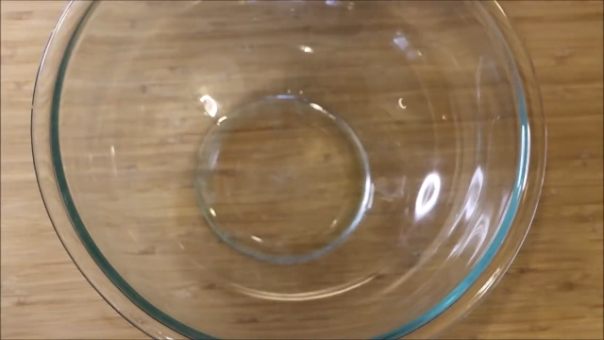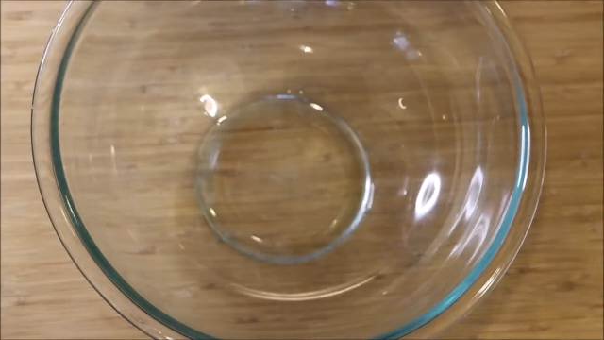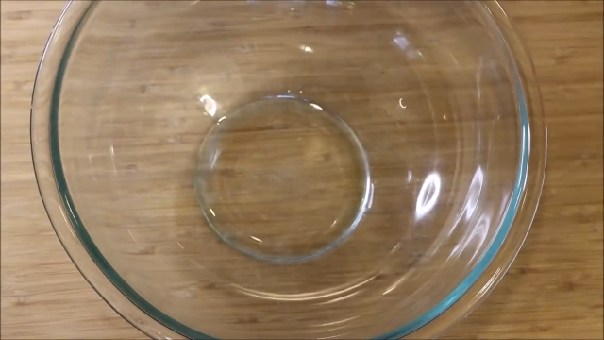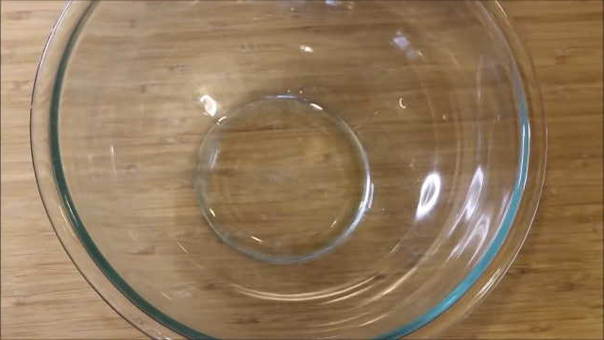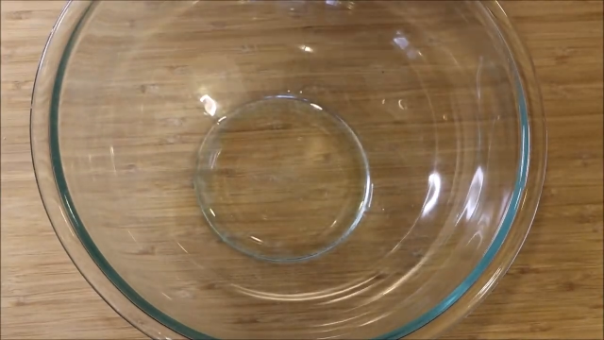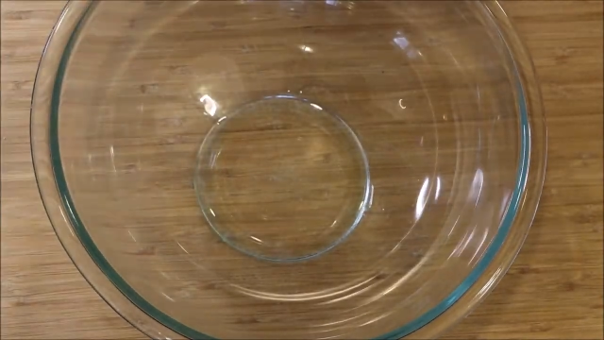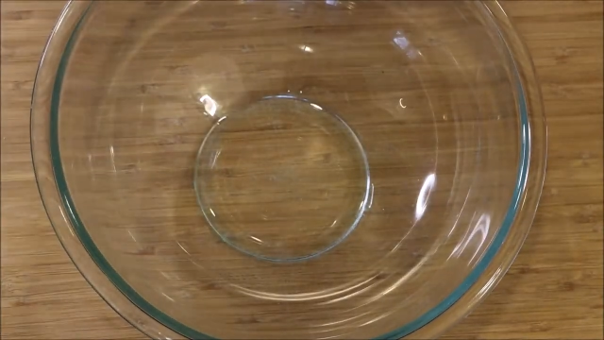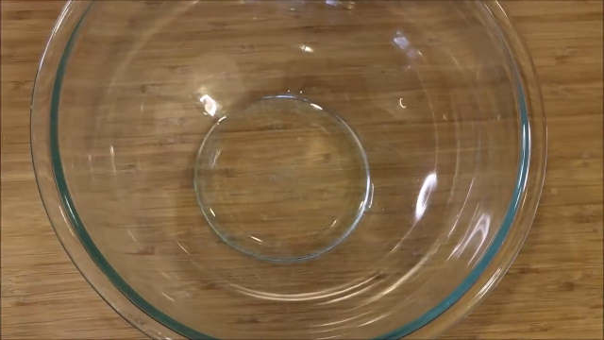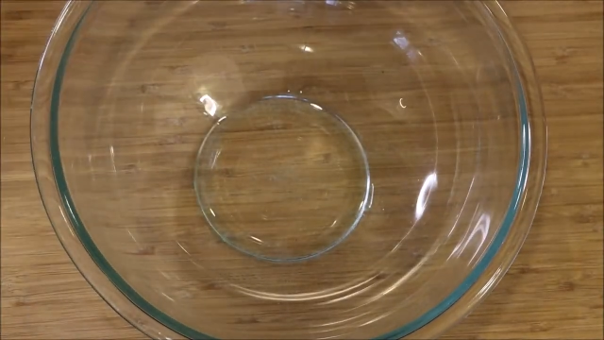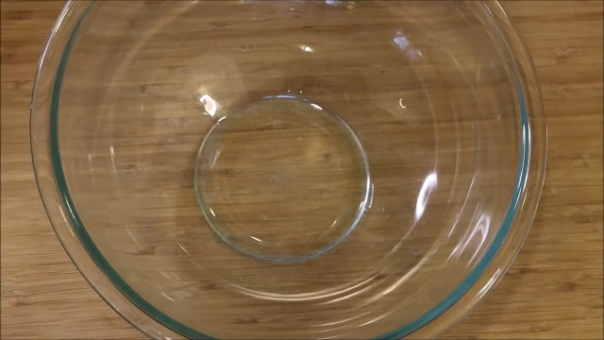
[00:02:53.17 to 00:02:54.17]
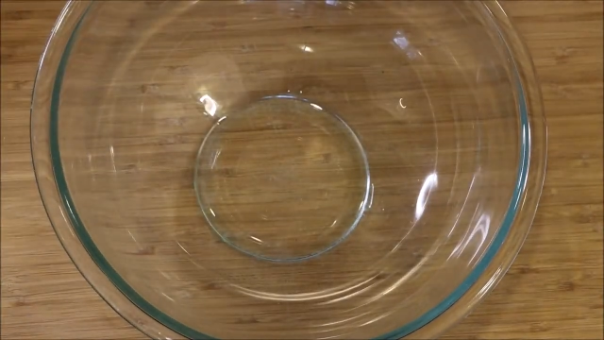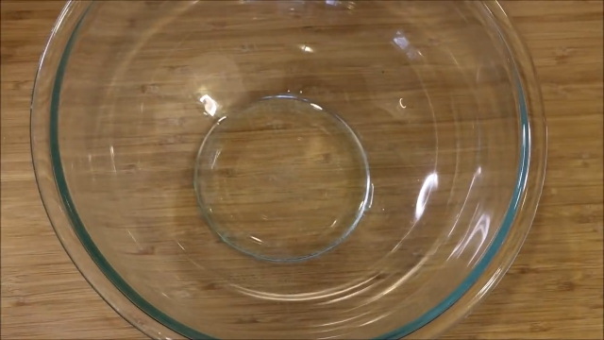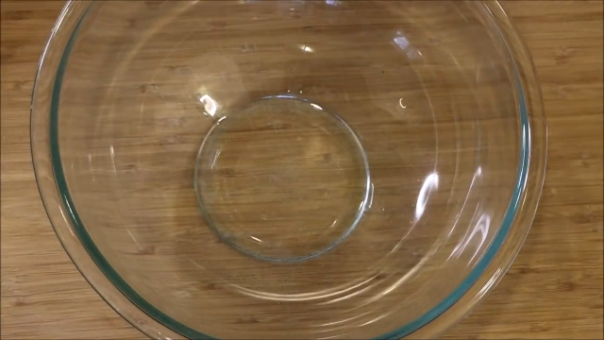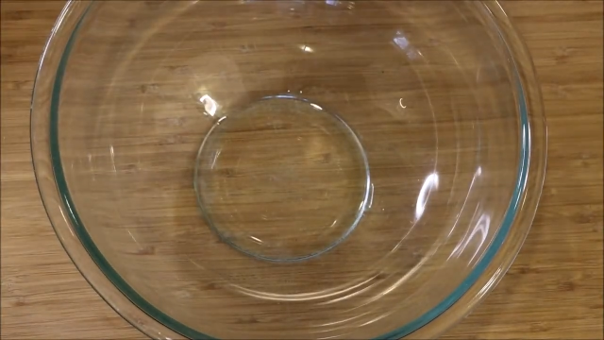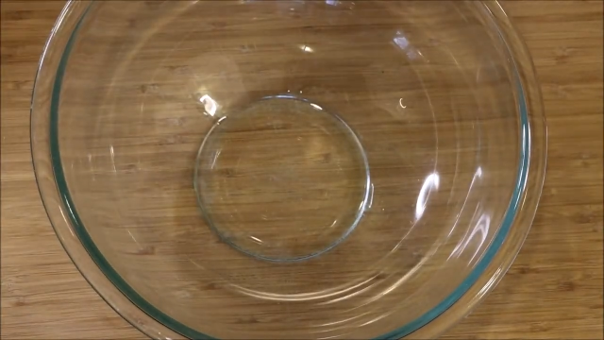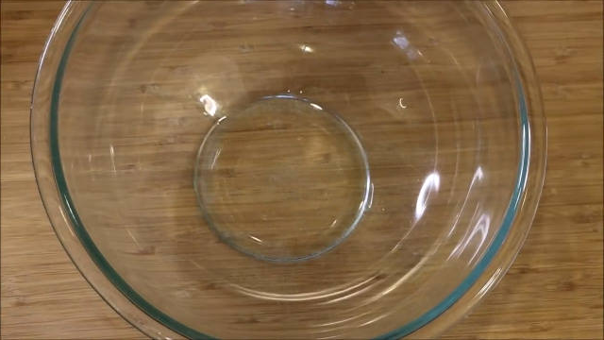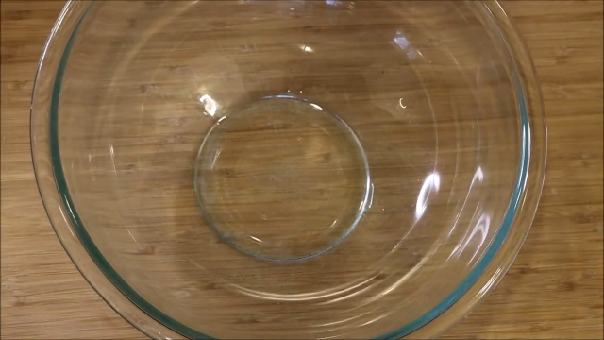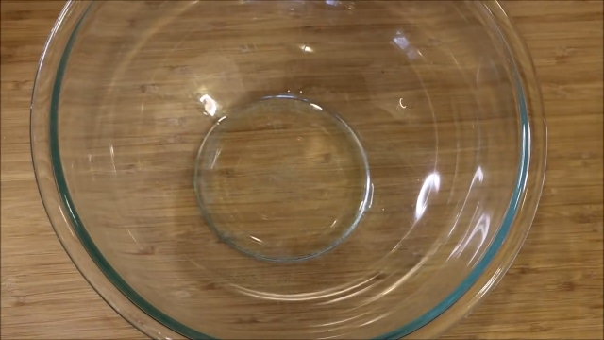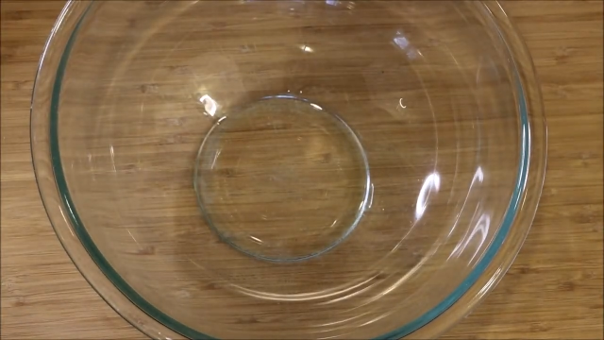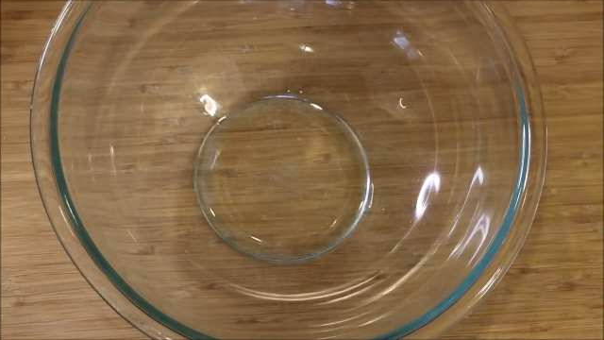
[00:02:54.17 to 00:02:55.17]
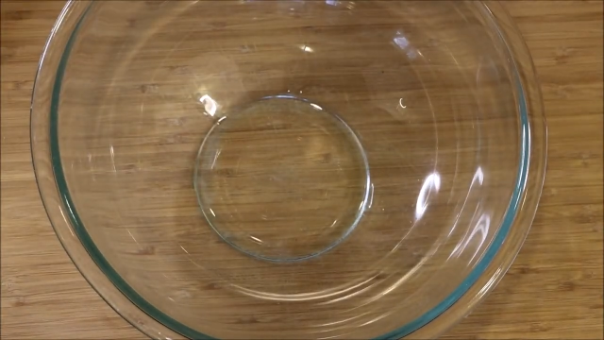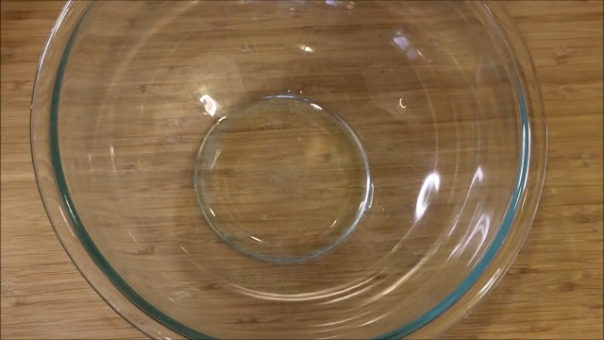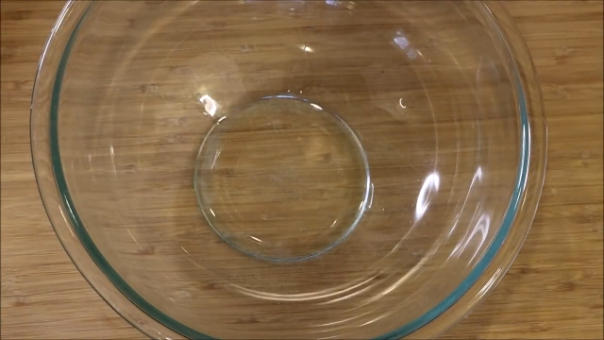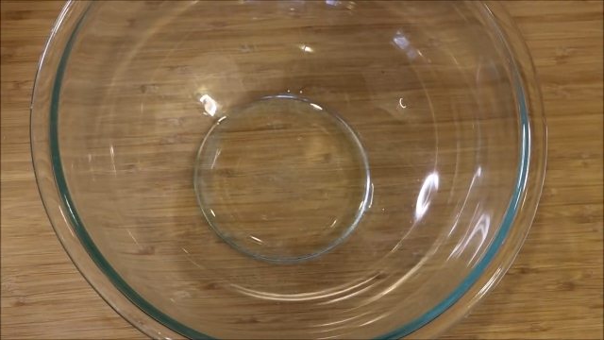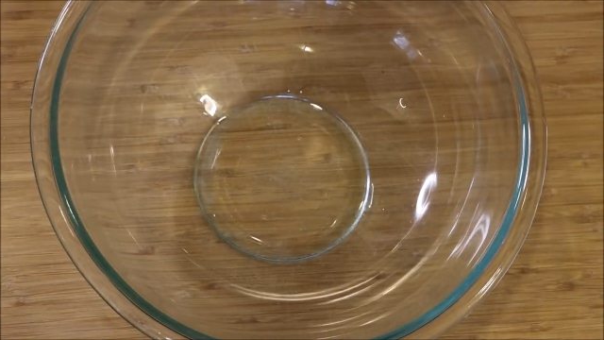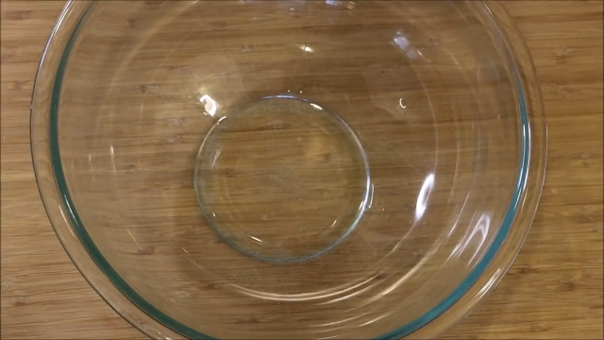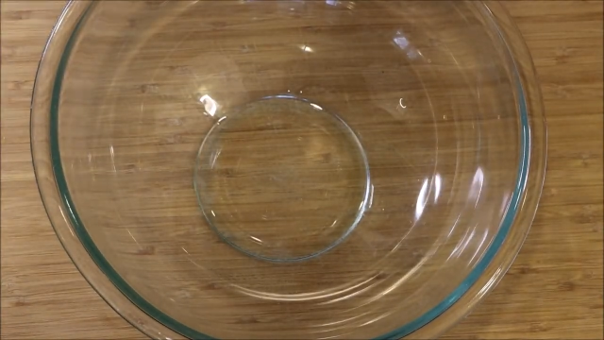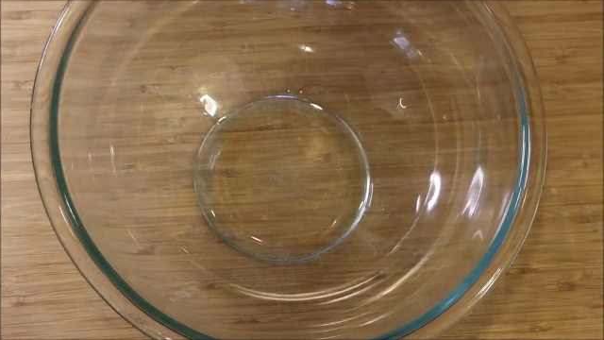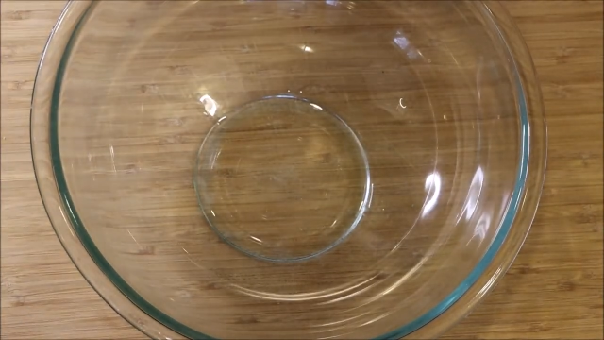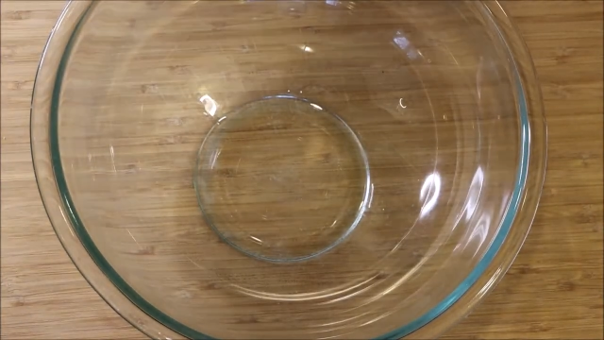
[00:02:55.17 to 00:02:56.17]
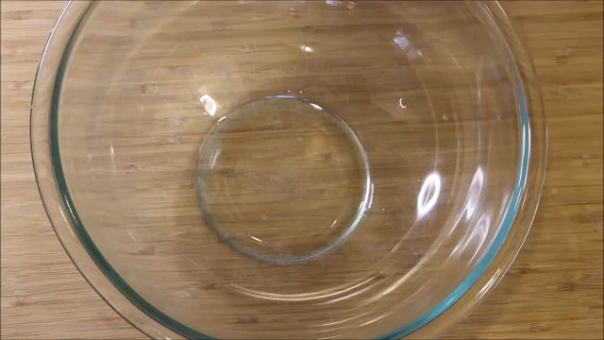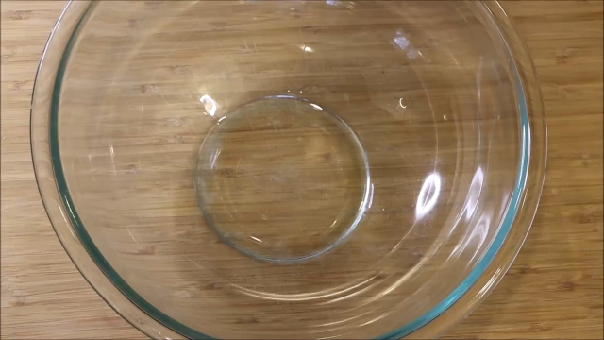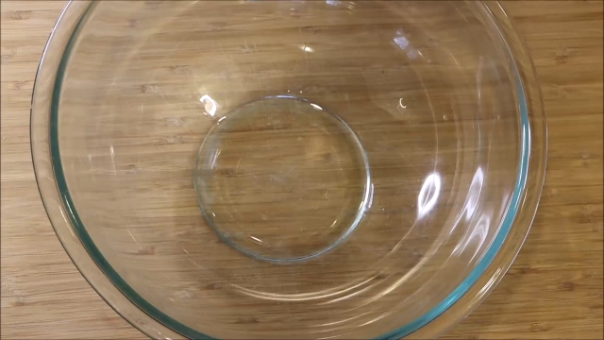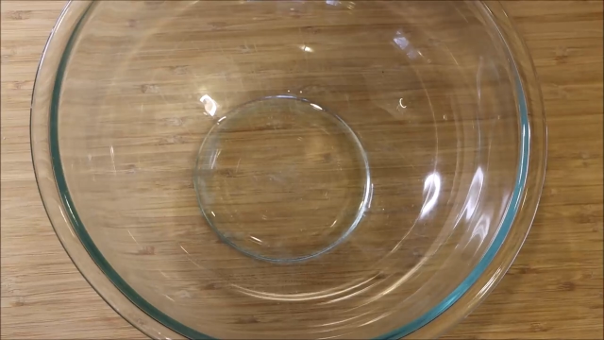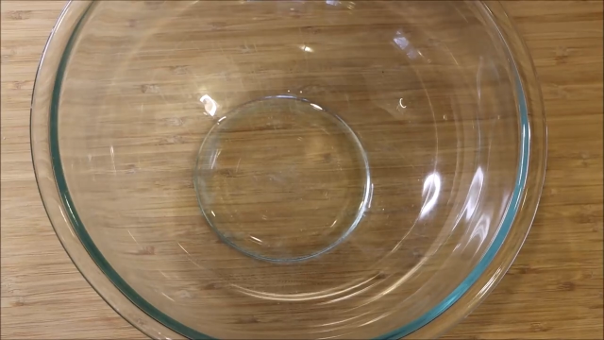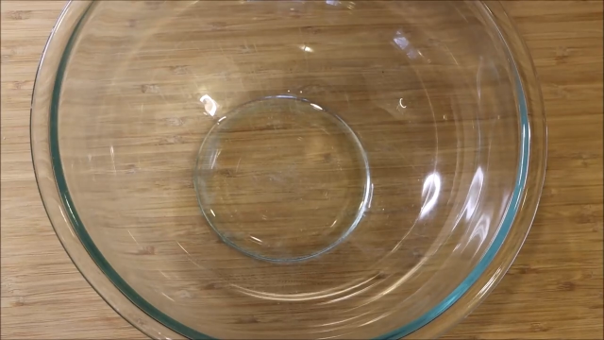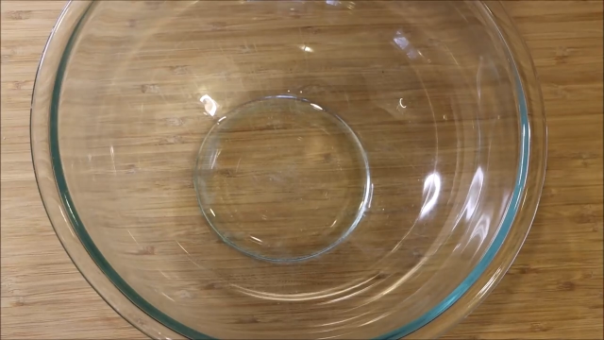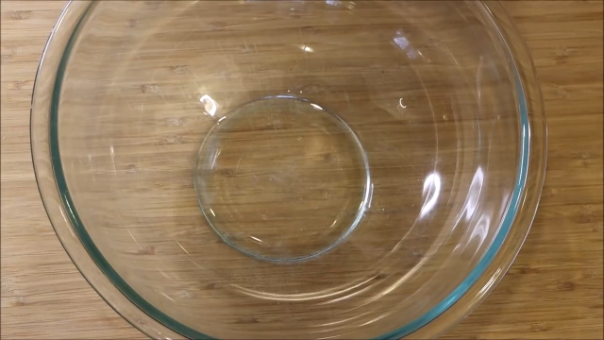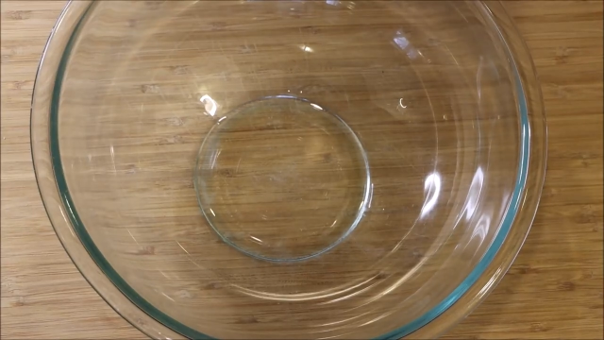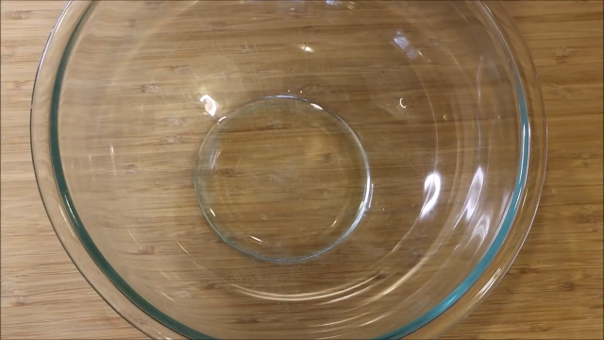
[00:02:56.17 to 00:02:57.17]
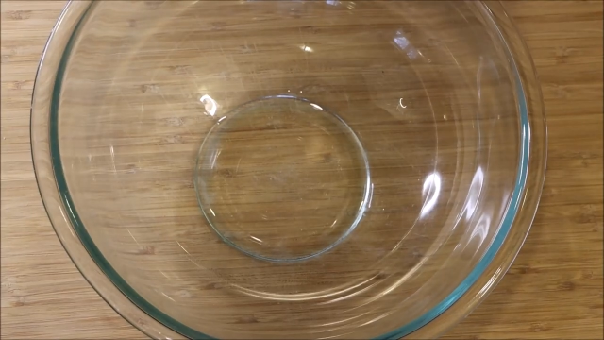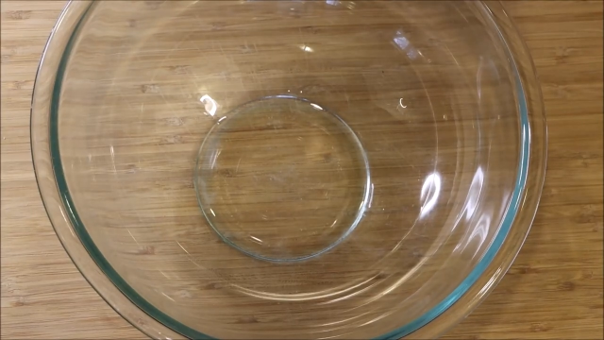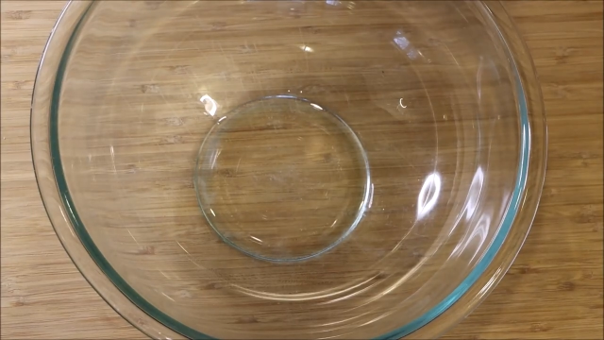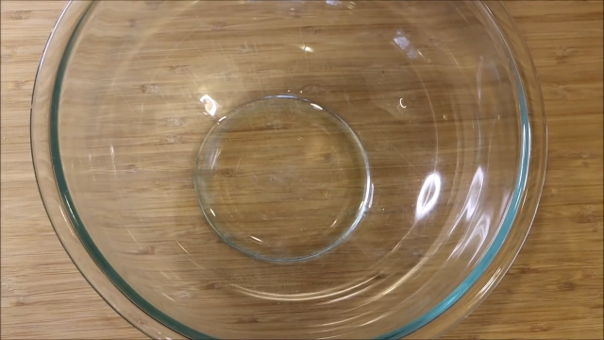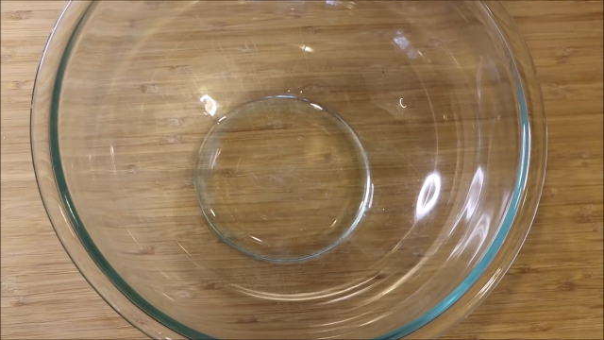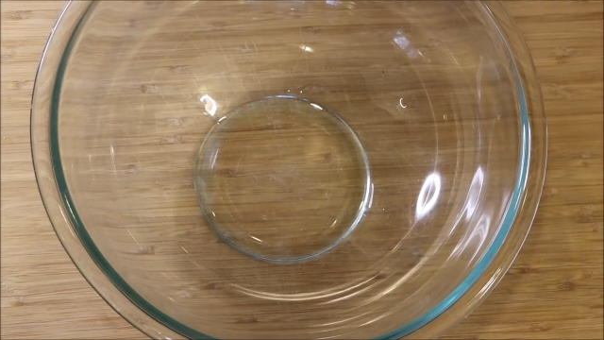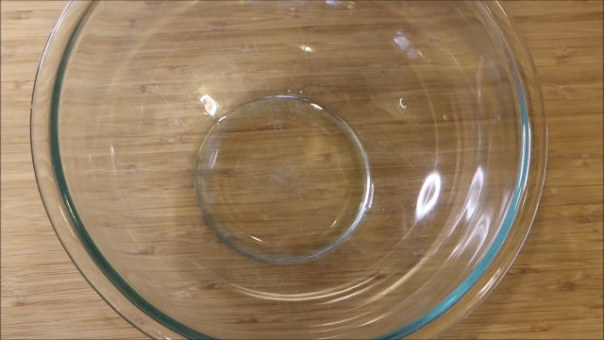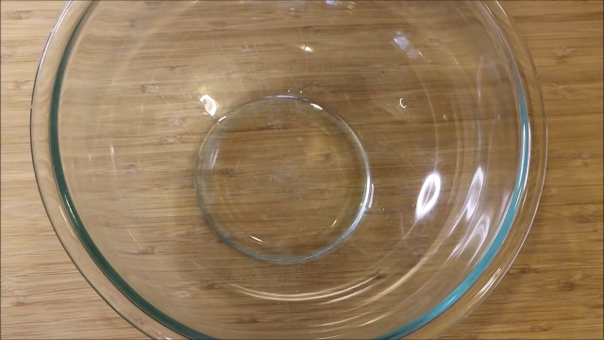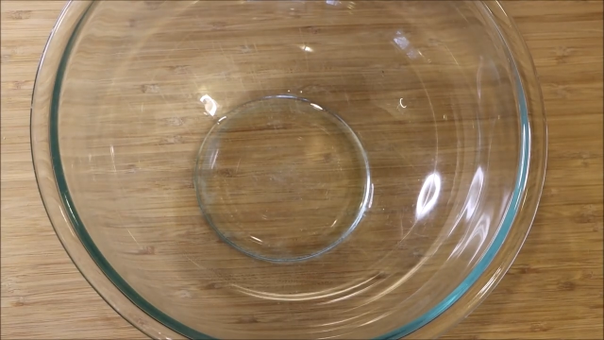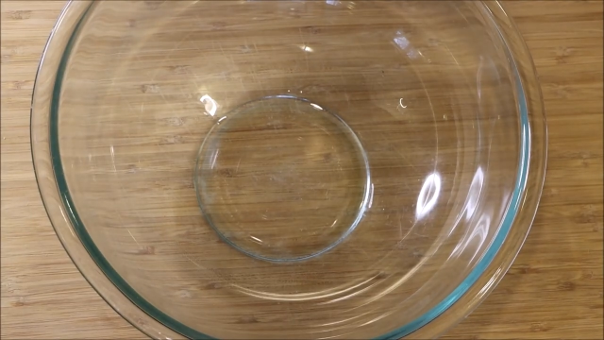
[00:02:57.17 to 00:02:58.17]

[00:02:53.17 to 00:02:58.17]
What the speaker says: Nobody's mouth can be seen.